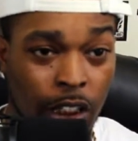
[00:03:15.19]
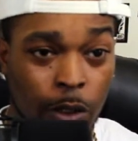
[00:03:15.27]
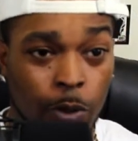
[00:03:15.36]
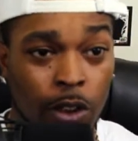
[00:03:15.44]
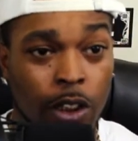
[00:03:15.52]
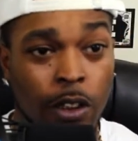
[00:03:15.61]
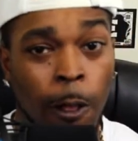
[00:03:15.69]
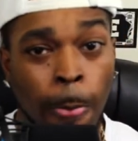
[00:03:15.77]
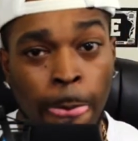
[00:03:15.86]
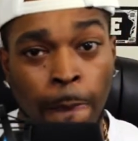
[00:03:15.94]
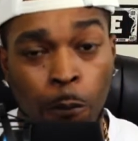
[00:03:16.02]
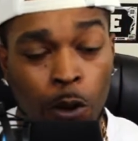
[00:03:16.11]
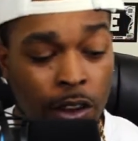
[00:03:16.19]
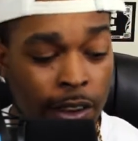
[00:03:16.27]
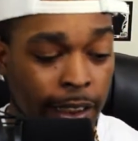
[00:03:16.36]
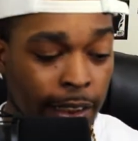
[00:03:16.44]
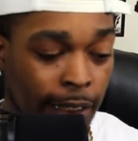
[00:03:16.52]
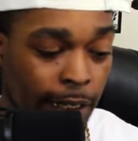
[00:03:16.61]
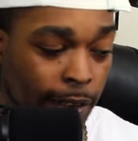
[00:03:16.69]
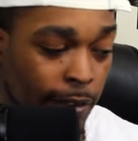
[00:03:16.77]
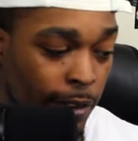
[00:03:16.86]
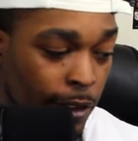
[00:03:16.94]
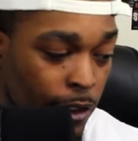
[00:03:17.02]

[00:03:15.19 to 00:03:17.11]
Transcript: He really was dedicated to this